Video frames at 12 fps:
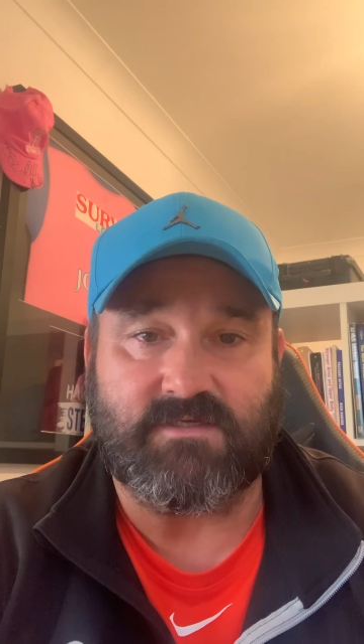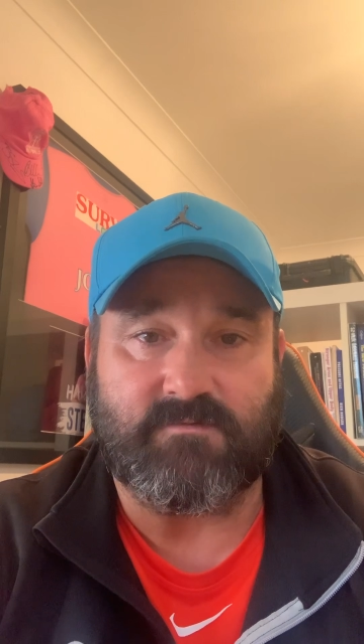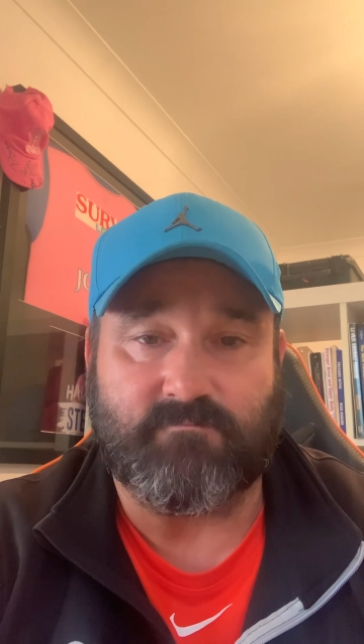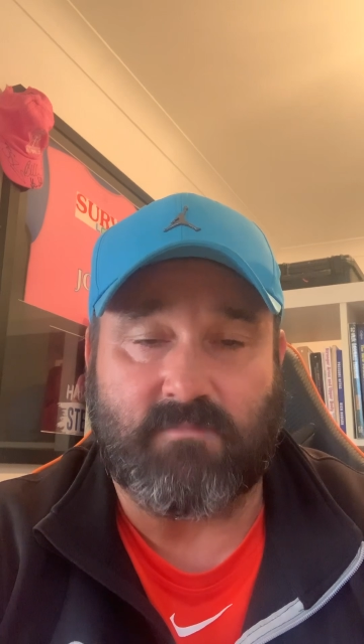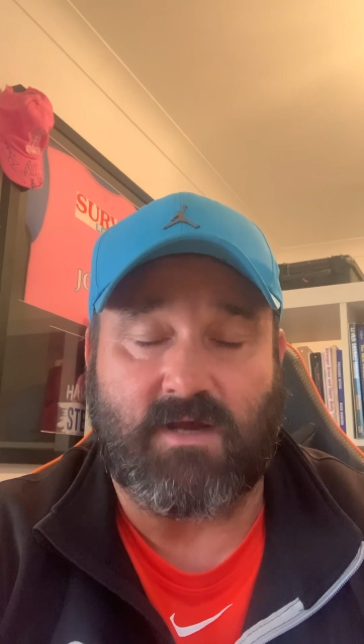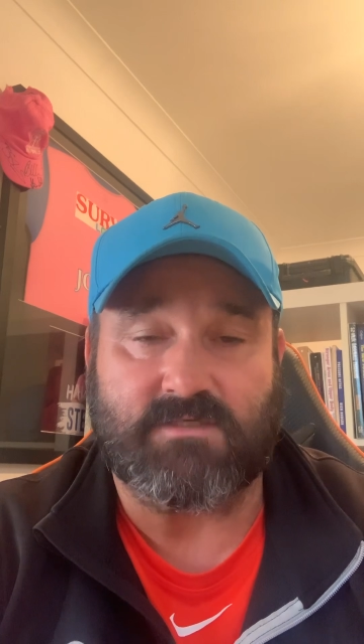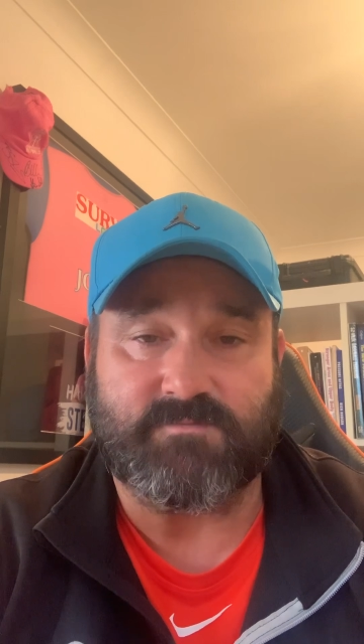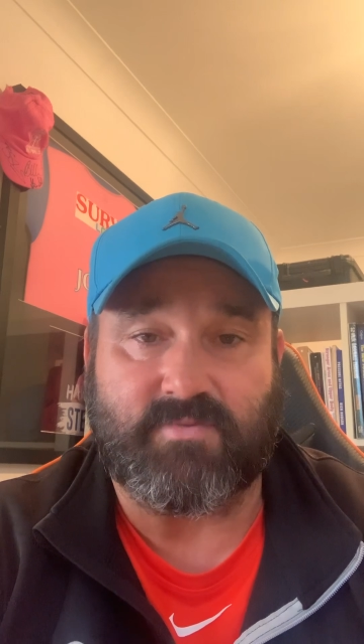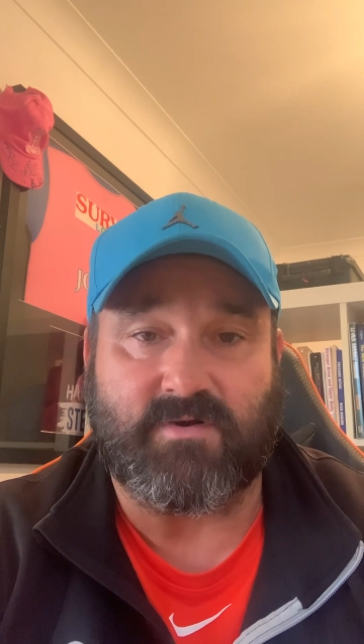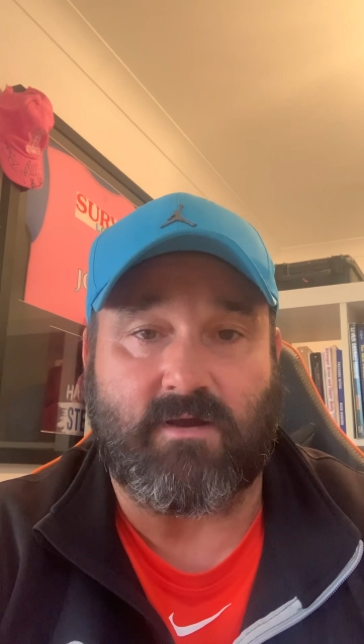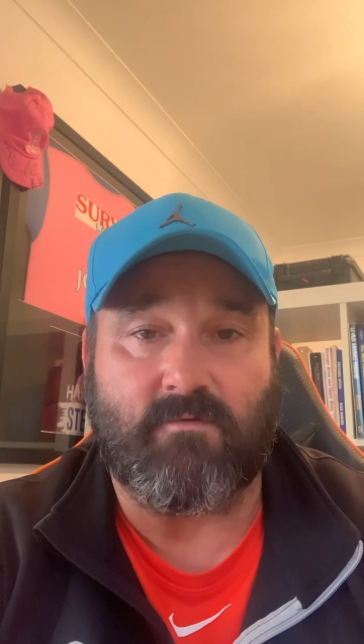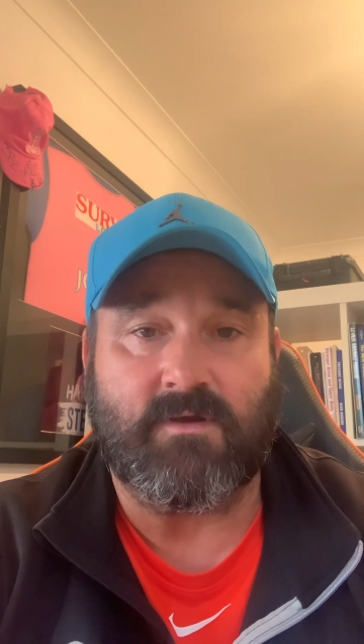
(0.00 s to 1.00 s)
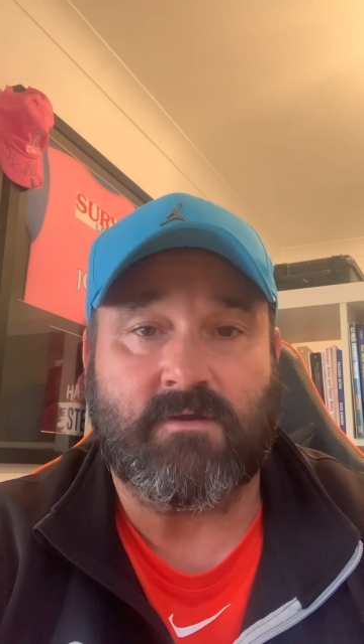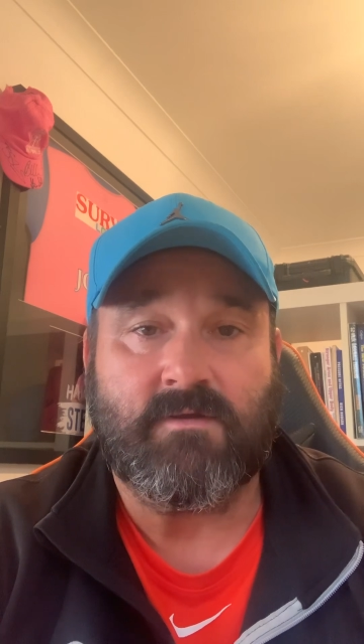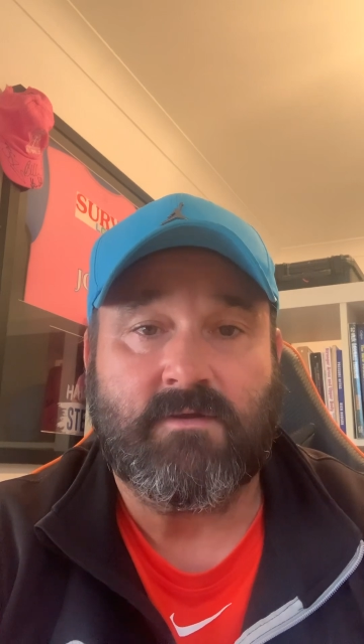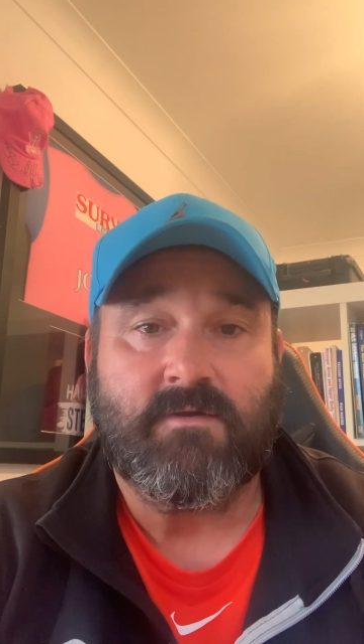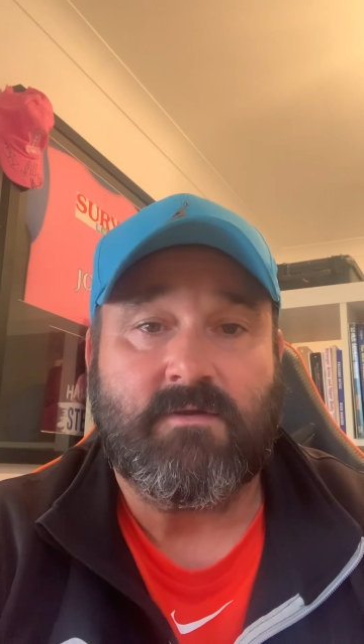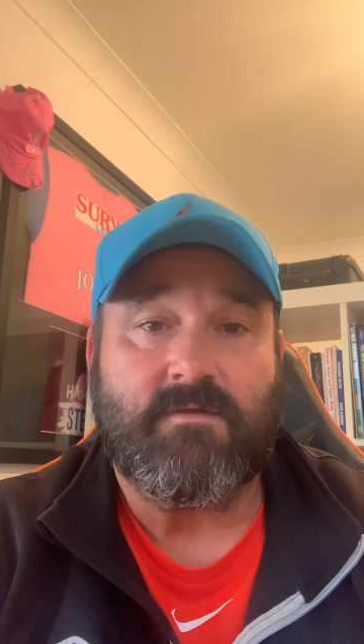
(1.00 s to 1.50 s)
miles per hour,
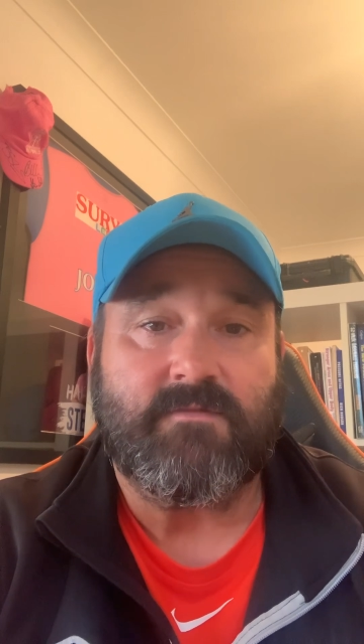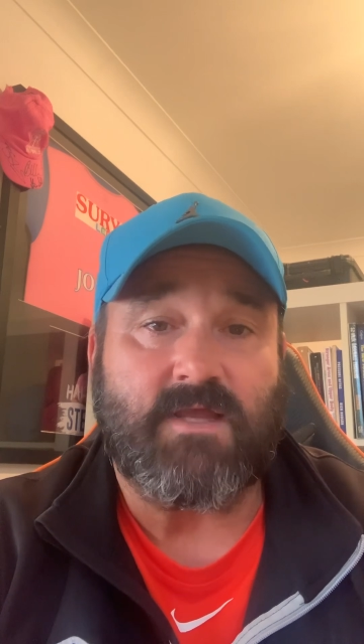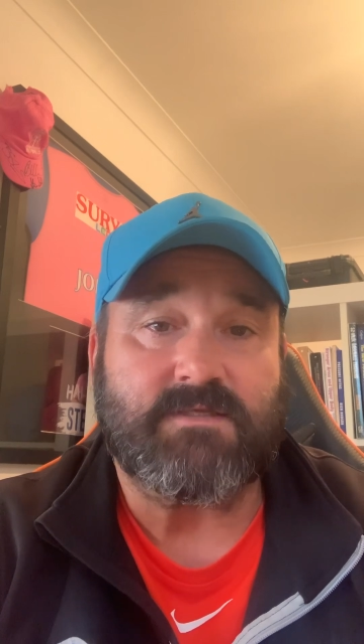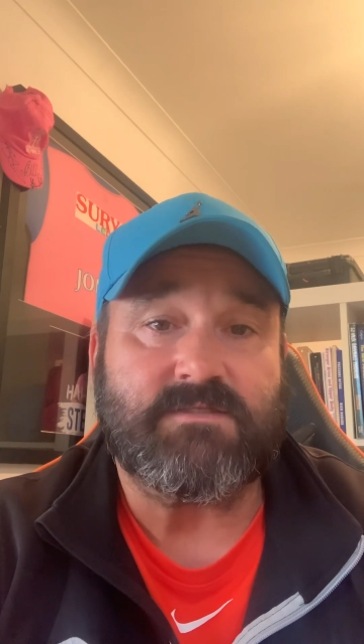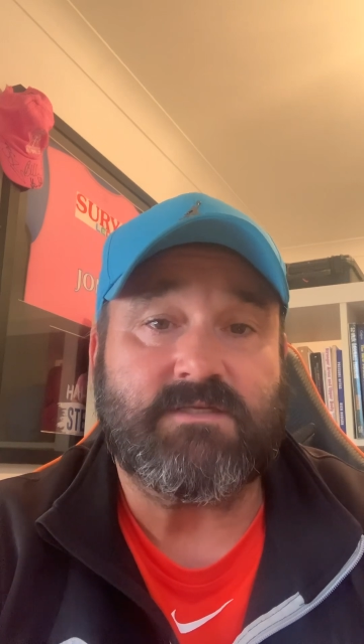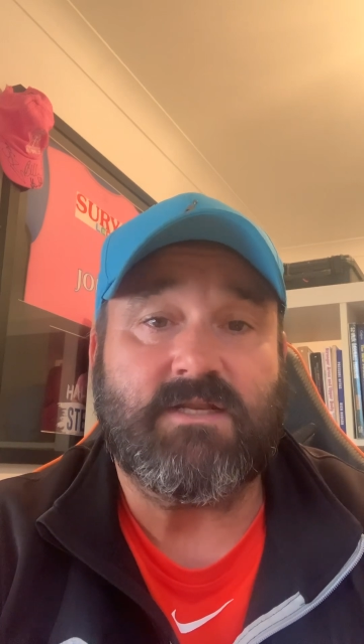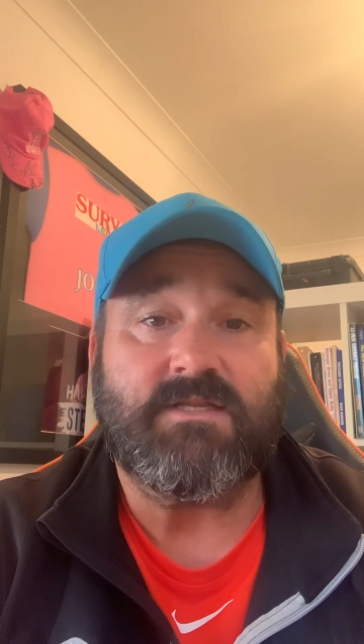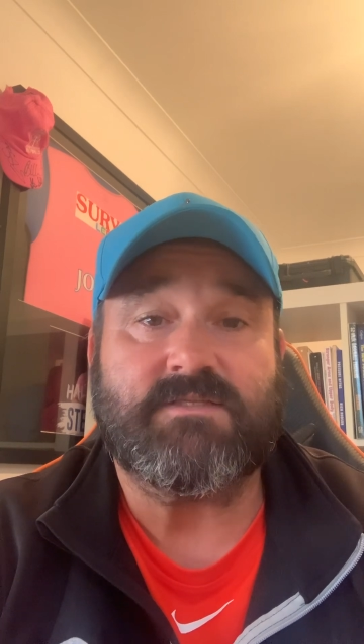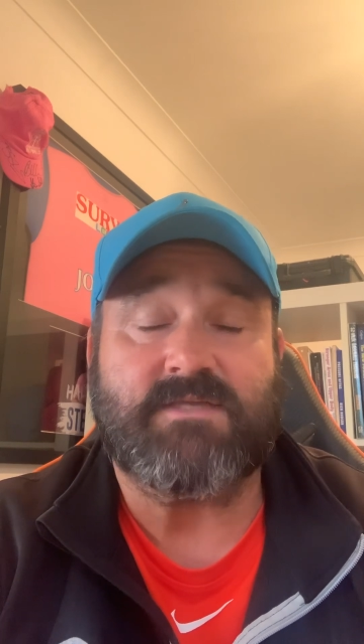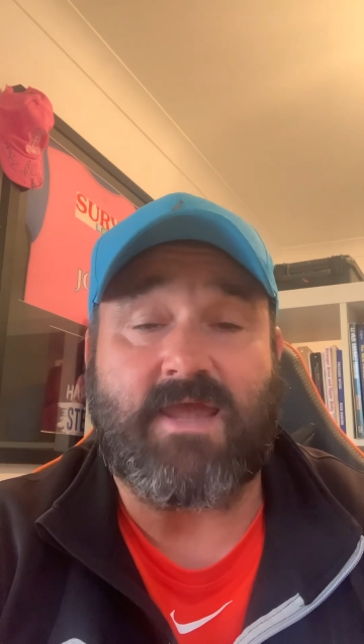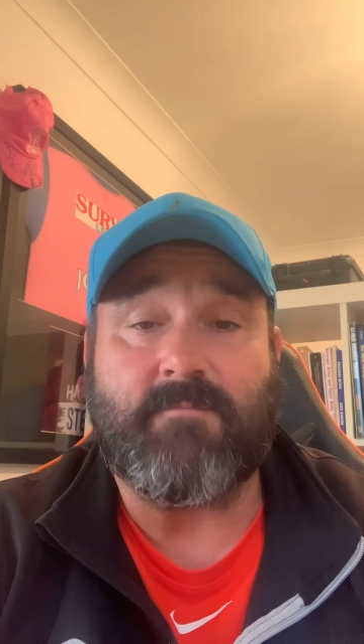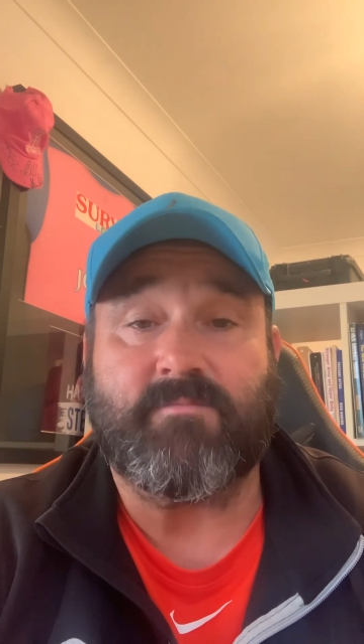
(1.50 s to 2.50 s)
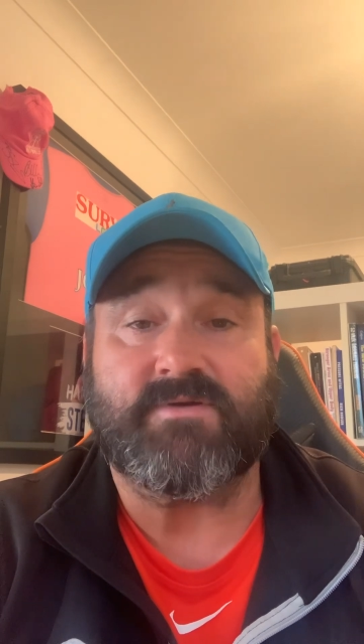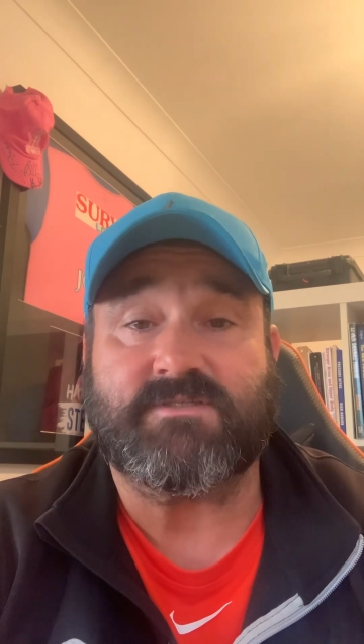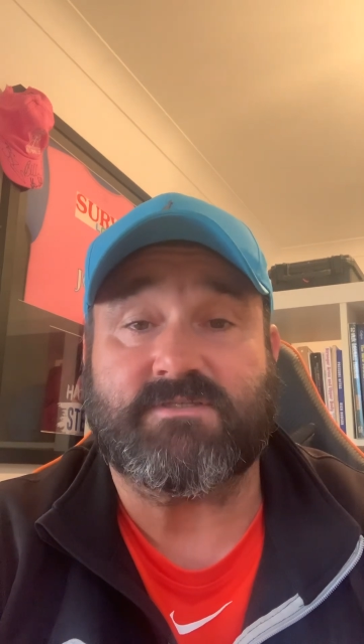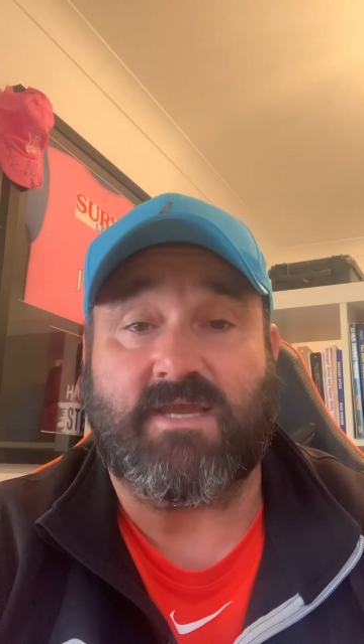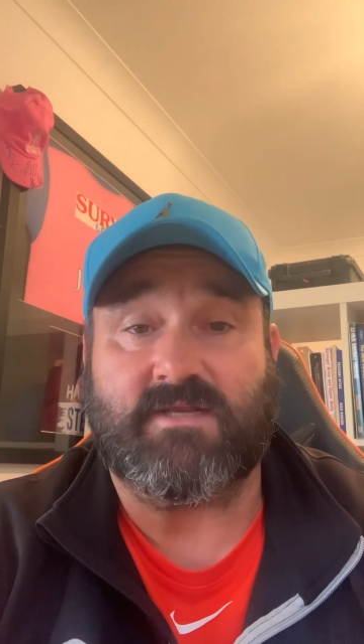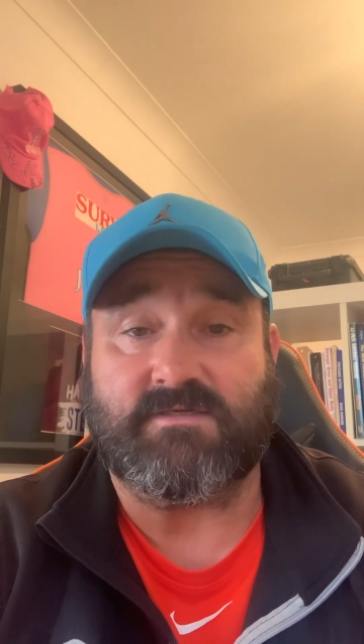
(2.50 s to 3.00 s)
that's nearly
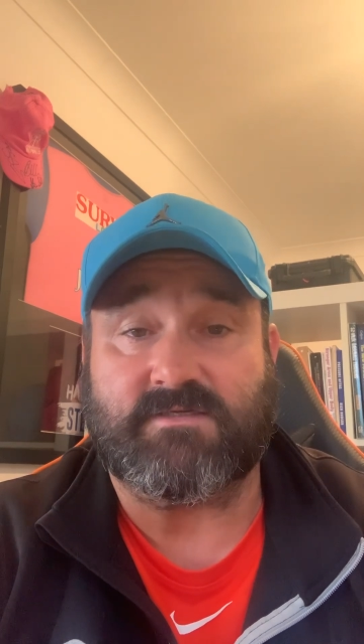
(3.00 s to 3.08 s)
10%